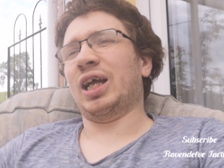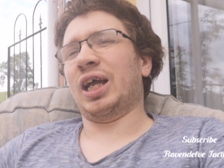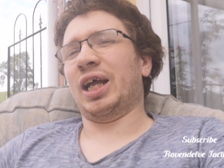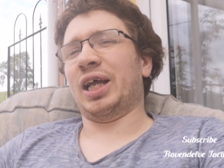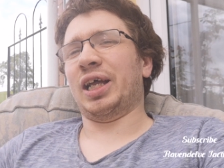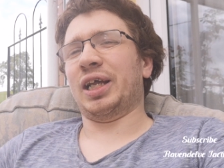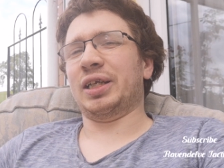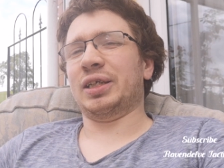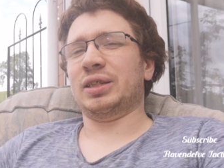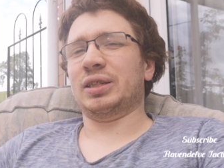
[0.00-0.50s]

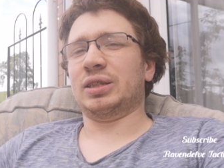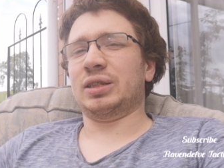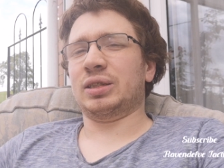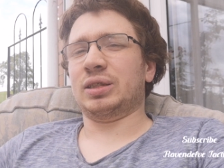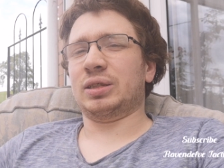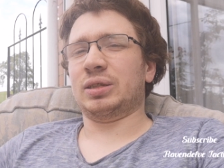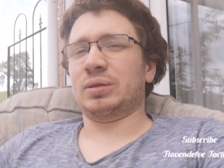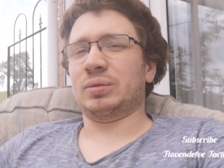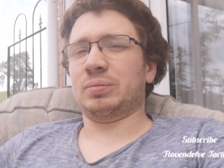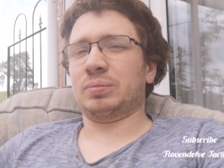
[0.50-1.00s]

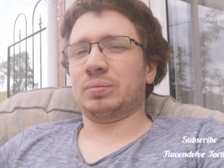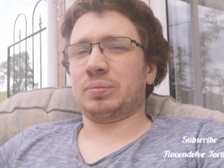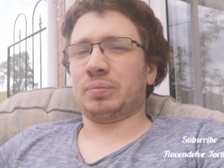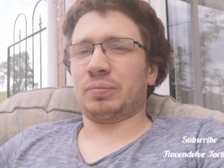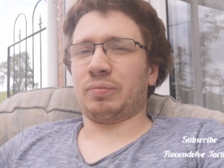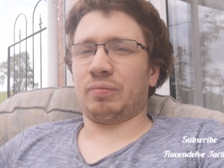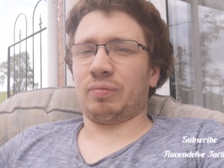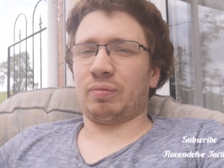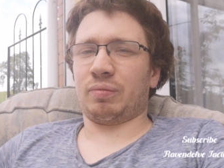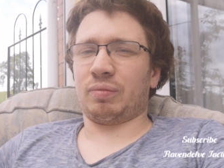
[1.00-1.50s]
And
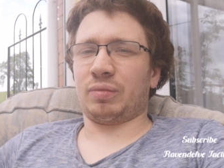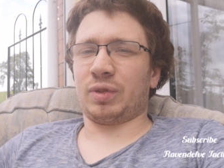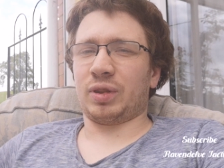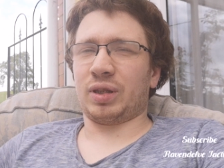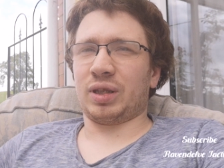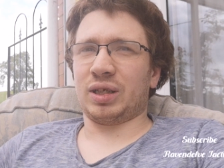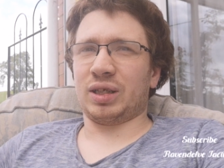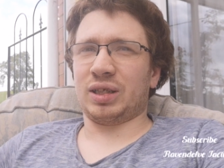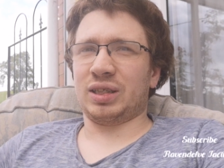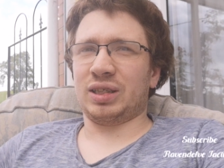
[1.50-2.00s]

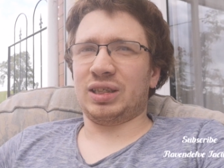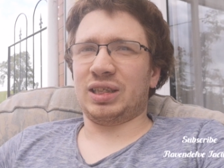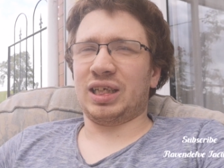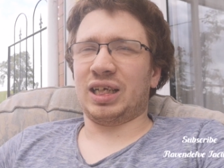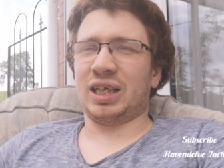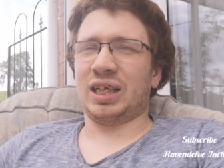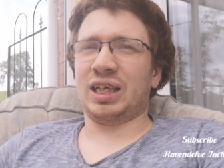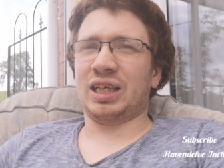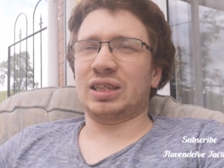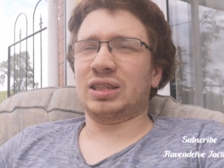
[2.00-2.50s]

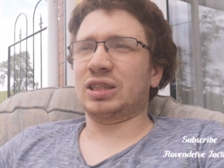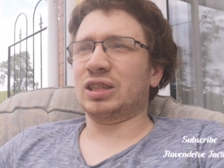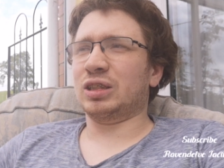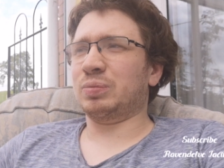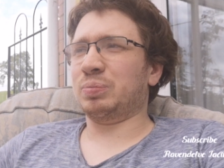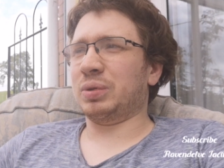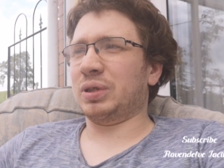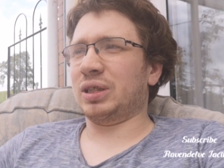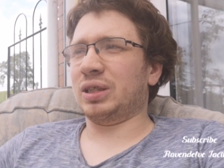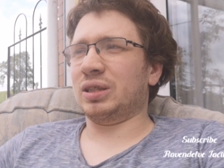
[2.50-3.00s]
yeah, it's
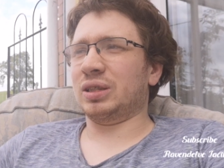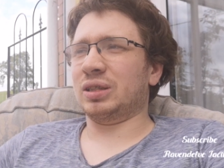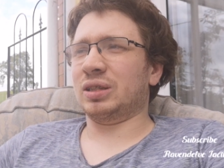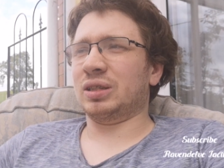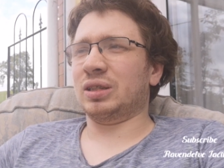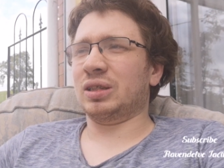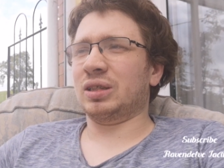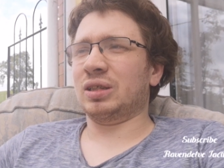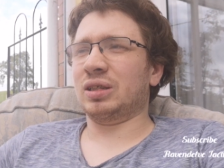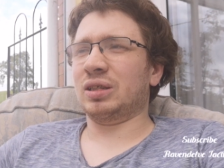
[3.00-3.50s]
just
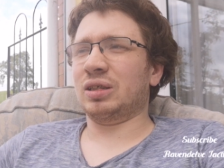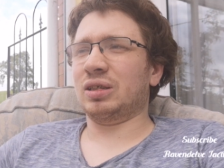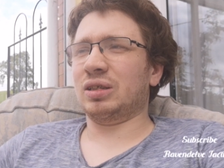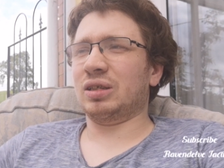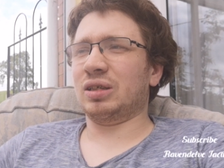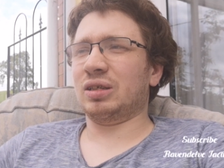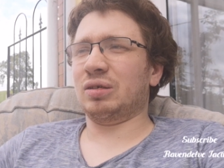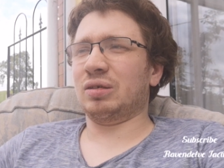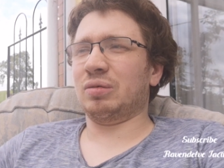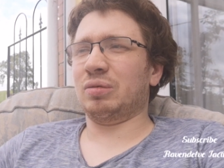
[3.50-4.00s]
been
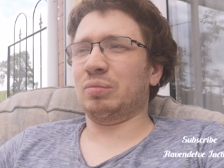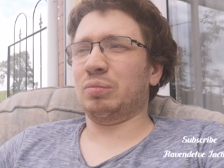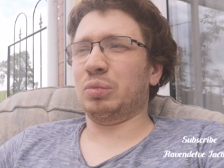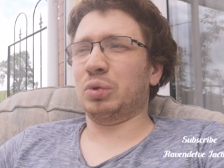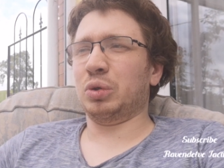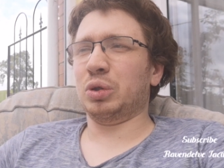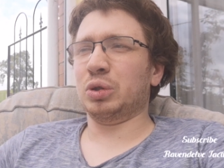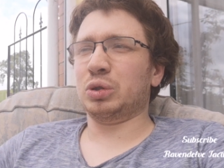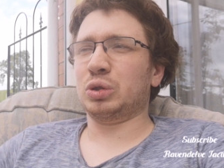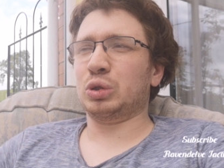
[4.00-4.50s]

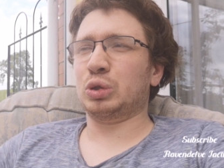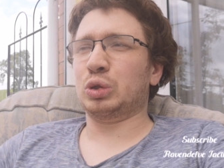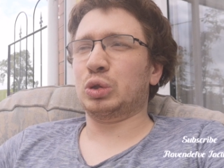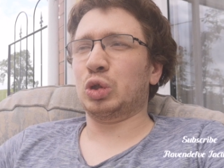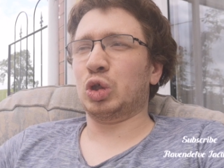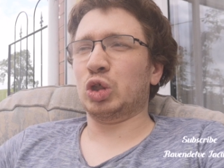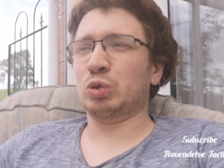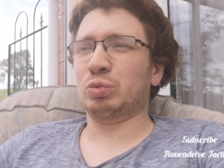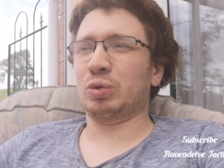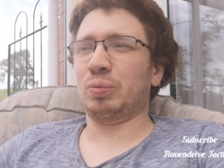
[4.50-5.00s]
more
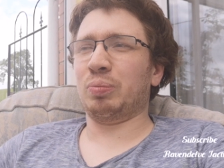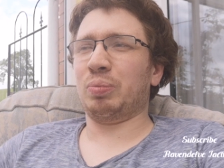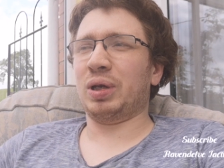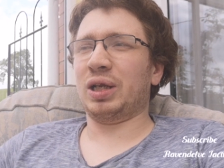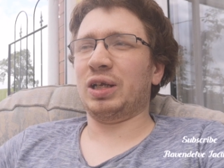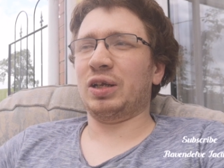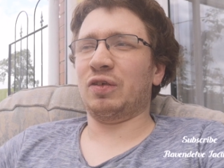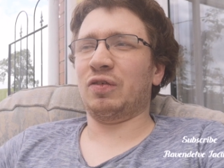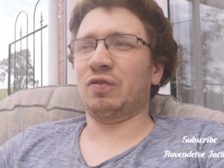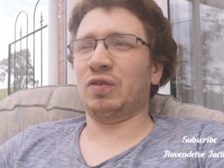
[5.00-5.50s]
tournament
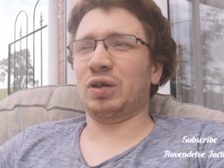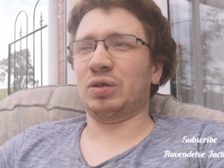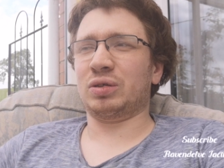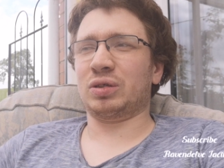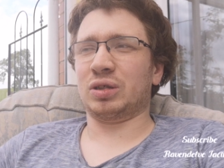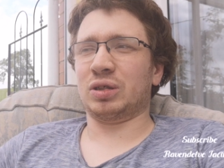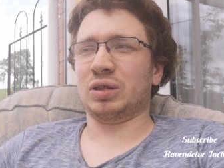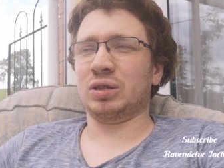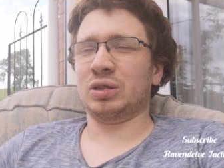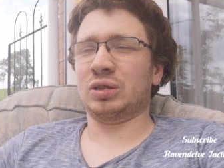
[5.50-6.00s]
player
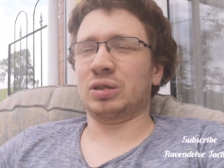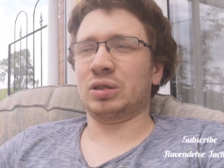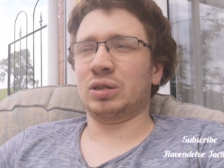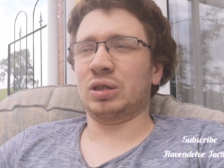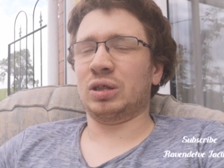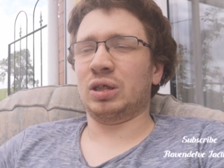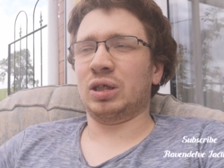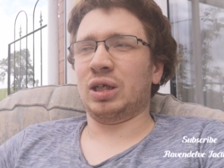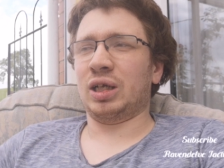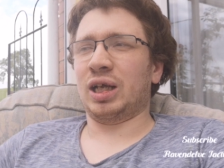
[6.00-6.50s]
focused
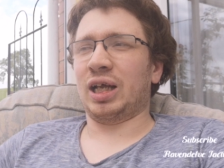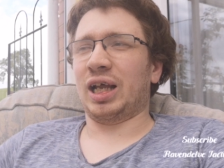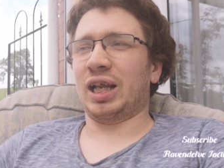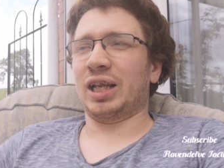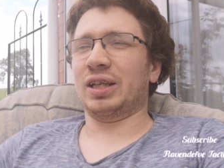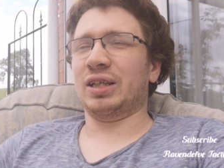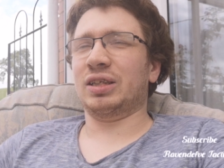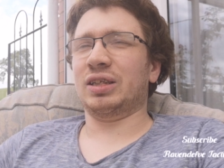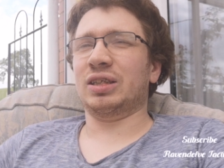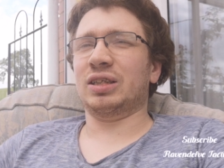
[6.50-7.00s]

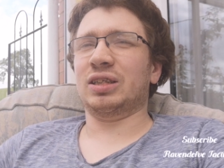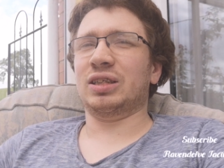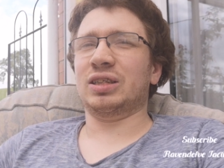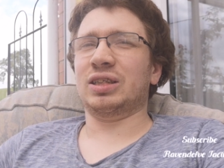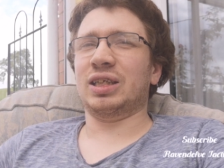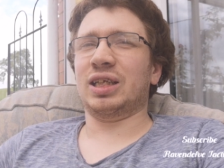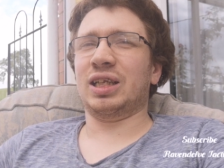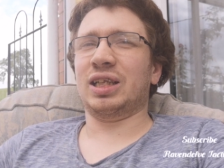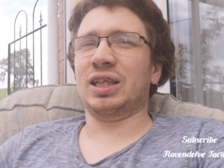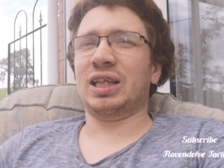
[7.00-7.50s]

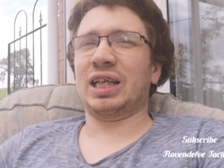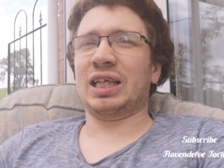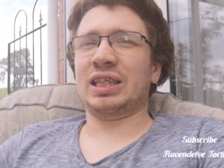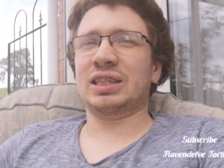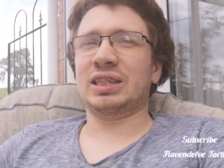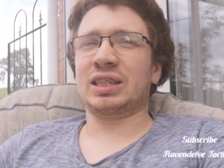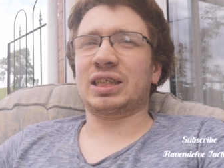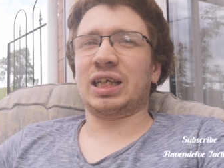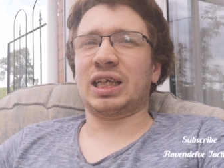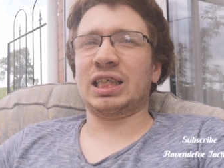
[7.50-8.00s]
and
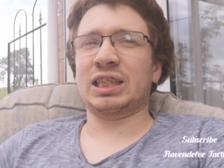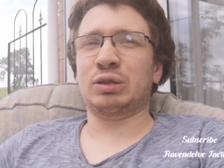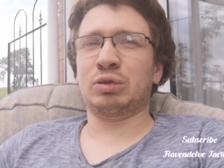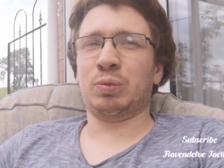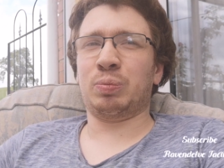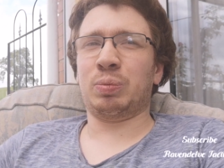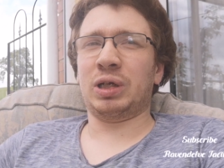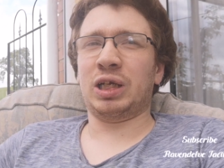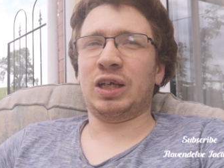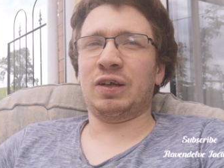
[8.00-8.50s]
less
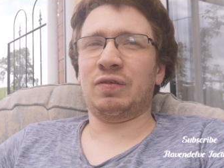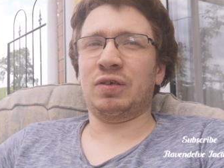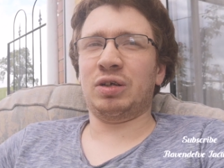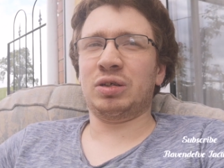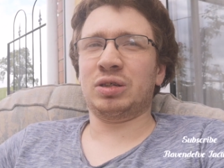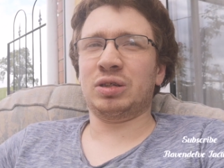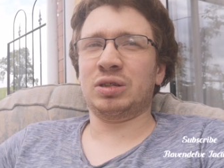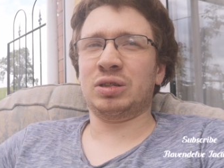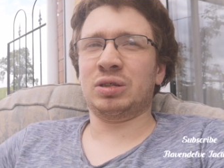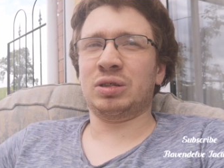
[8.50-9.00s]
casual player
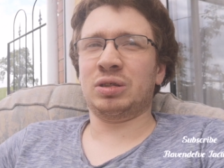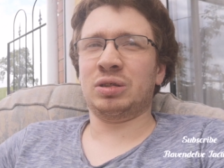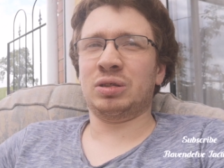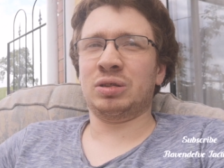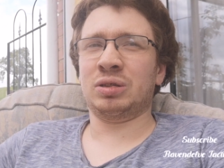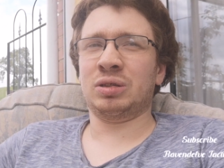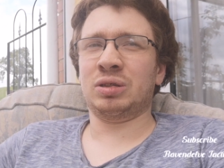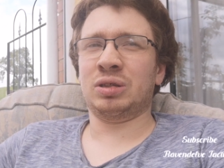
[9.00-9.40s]
focused.